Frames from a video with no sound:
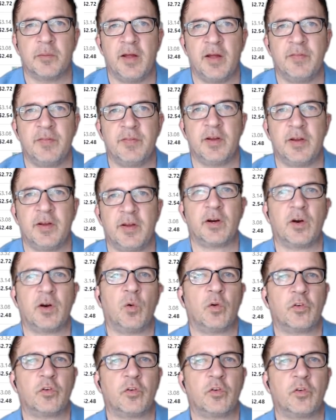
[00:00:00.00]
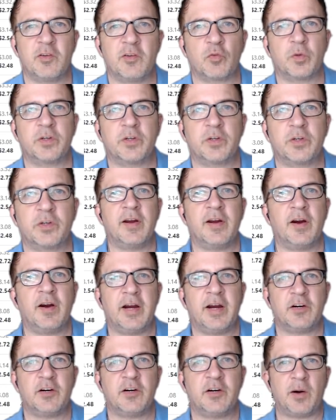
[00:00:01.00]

And they're going to also be switching their hash